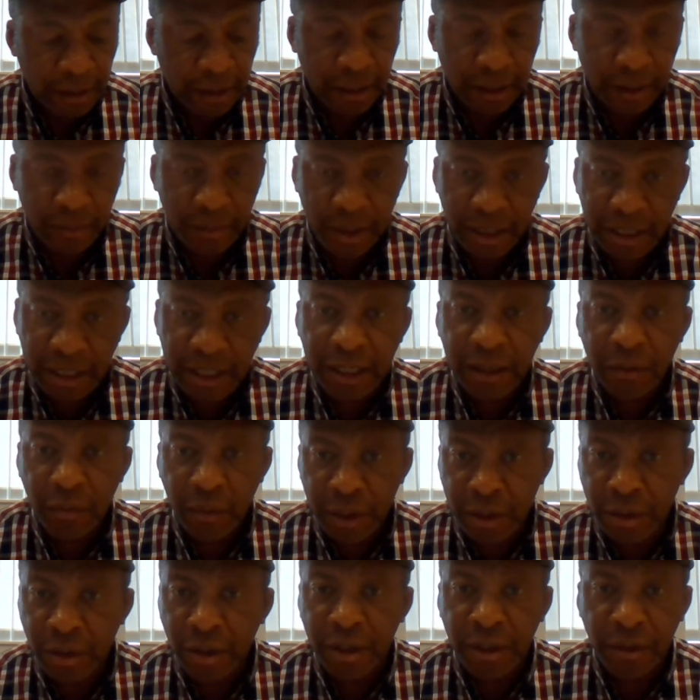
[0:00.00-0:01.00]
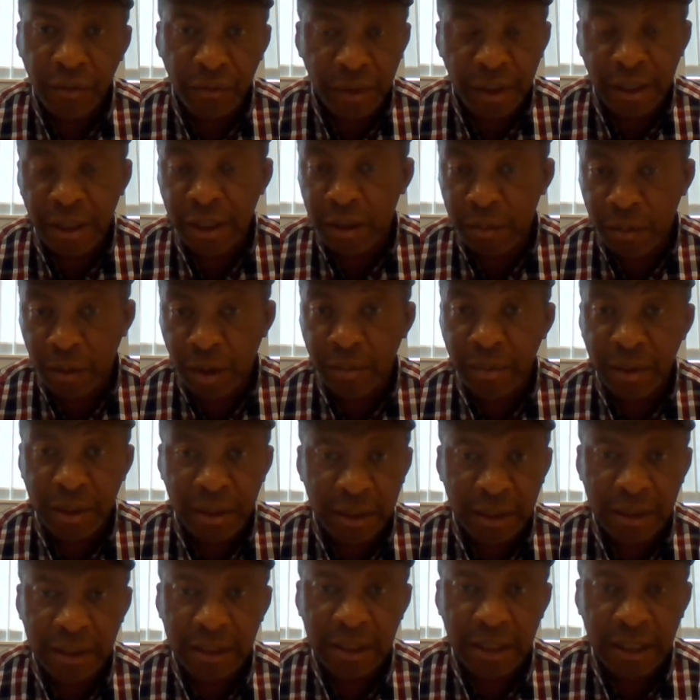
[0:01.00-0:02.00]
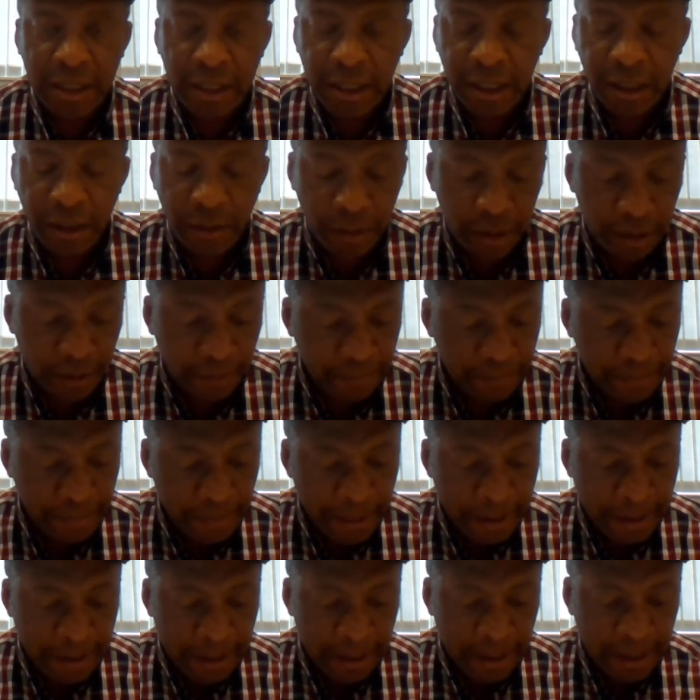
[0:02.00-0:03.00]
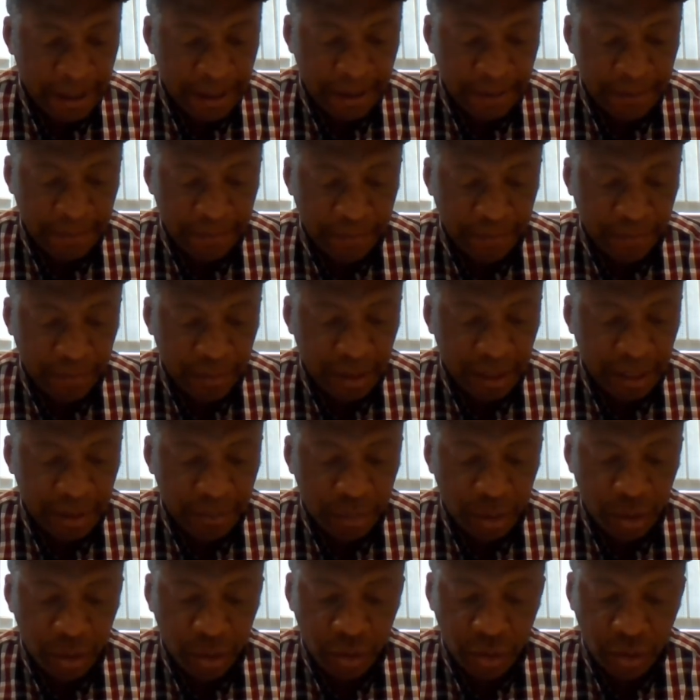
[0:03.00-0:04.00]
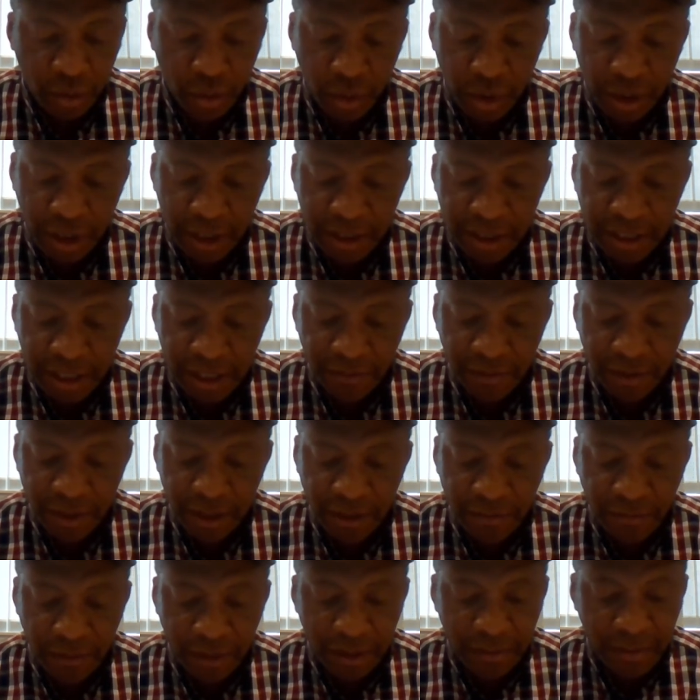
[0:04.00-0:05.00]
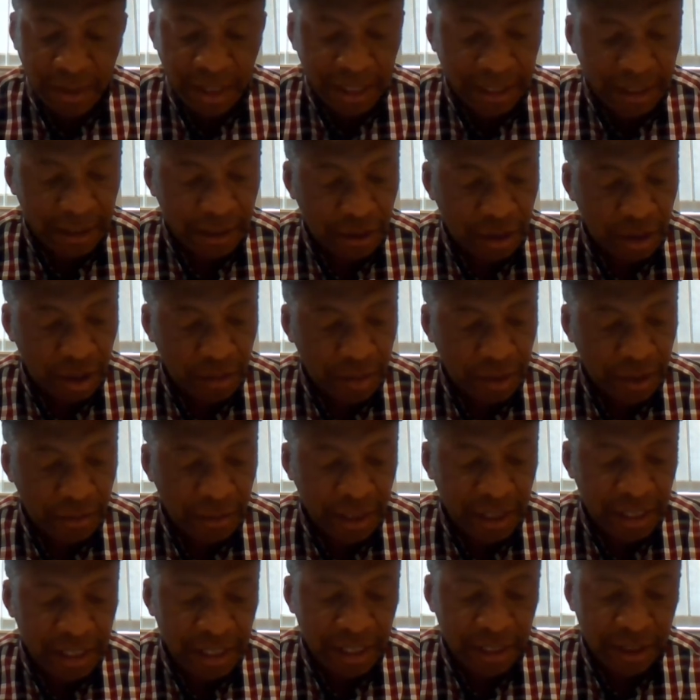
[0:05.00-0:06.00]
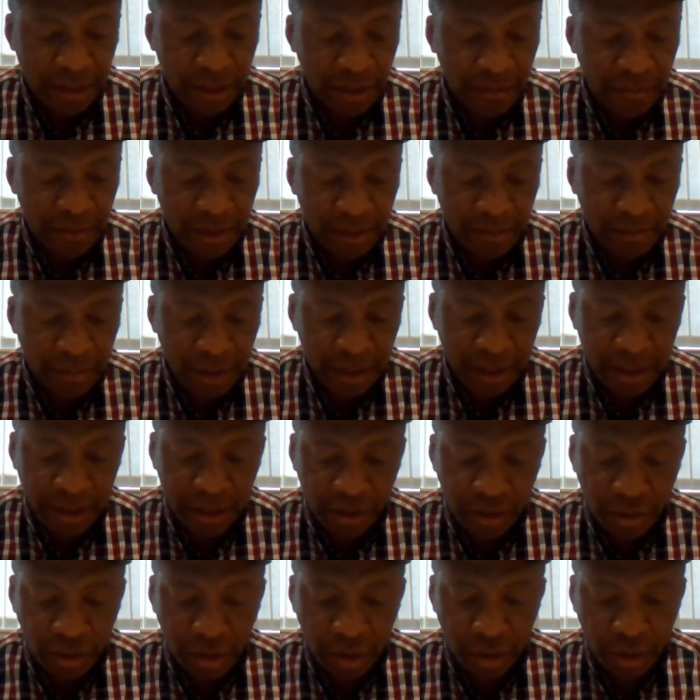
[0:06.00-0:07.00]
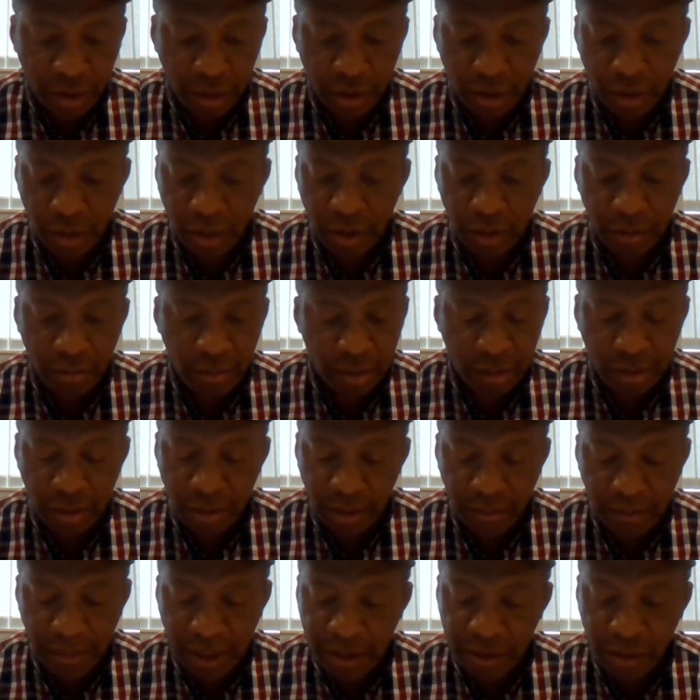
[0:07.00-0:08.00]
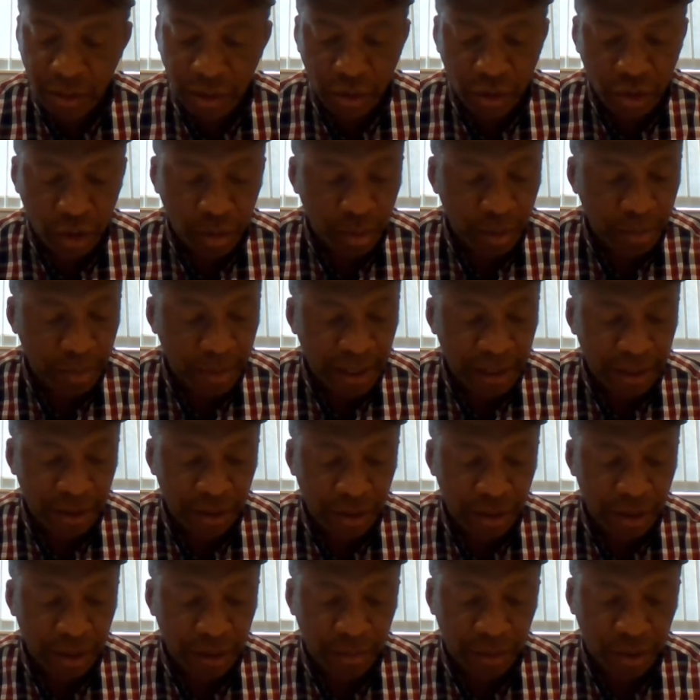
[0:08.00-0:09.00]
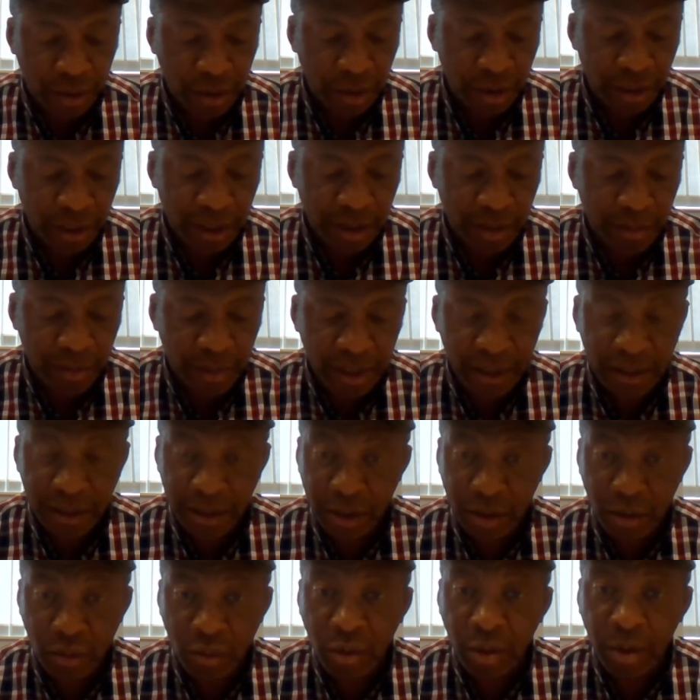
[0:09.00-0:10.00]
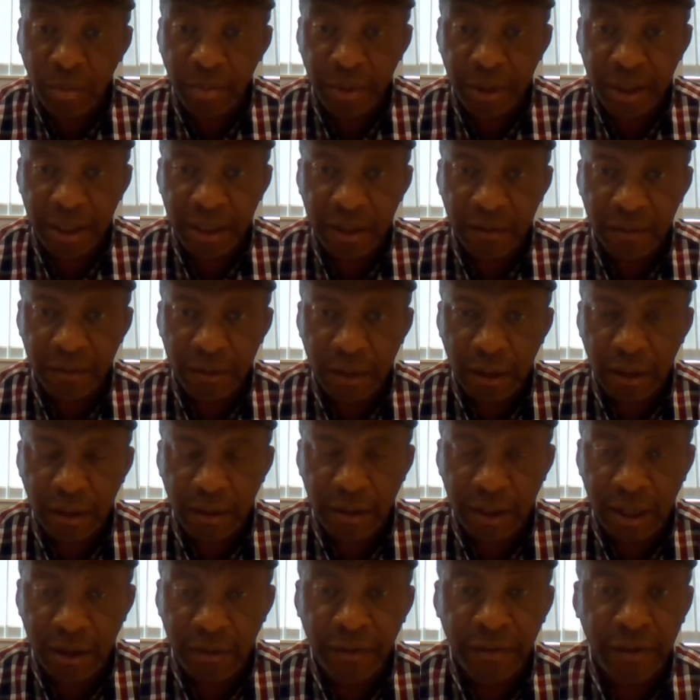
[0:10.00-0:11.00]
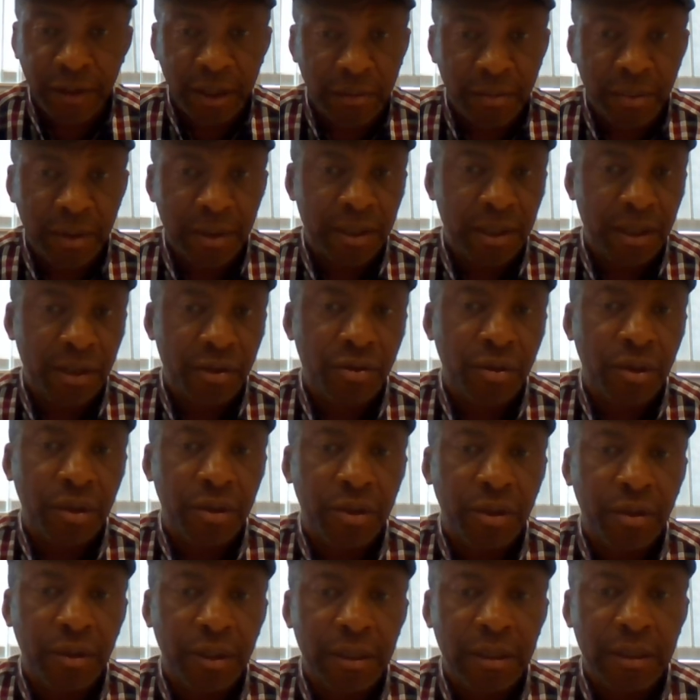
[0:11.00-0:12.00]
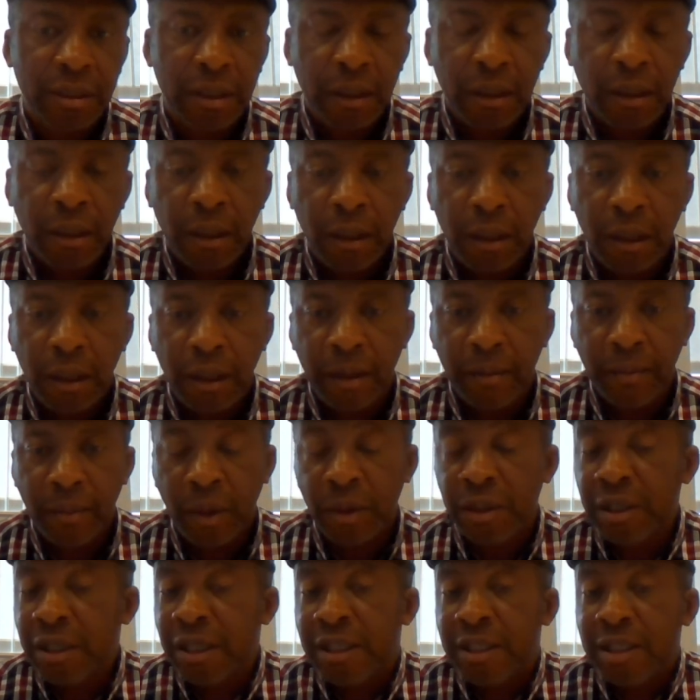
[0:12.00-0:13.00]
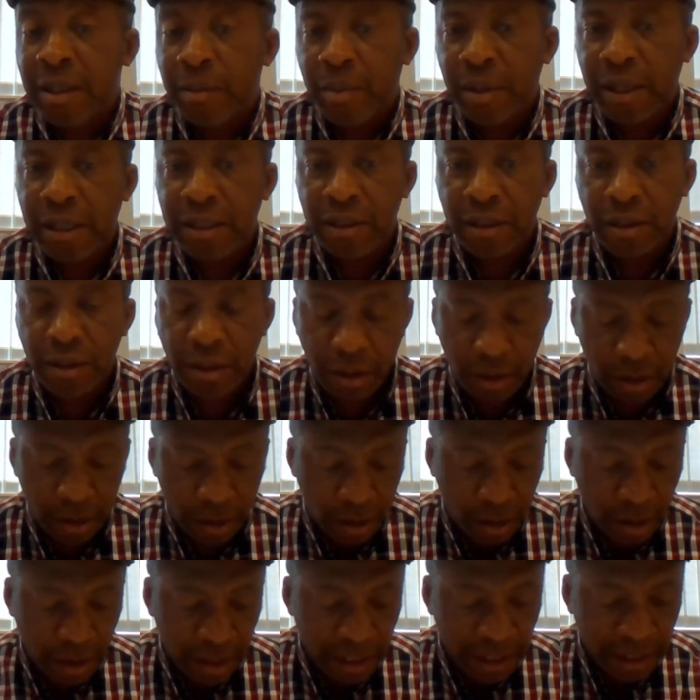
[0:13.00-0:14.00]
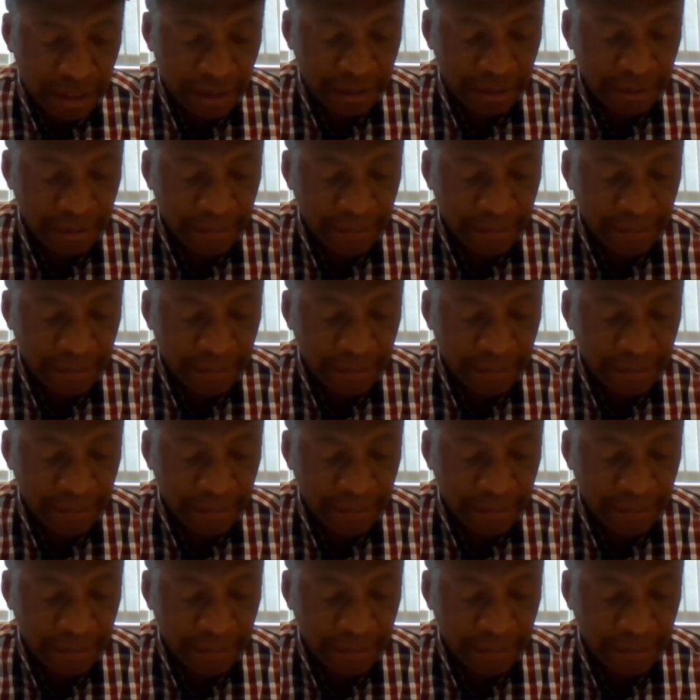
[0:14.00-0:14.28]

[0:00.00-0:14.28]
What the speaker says: But again, we're talking really small businesses in our area, and produce goods and services for the market economy, regardless of their business structure. So it amounts to sole proprietorship, sole enterprises, cooperatives, however the business structure is, or the enterprise is organized.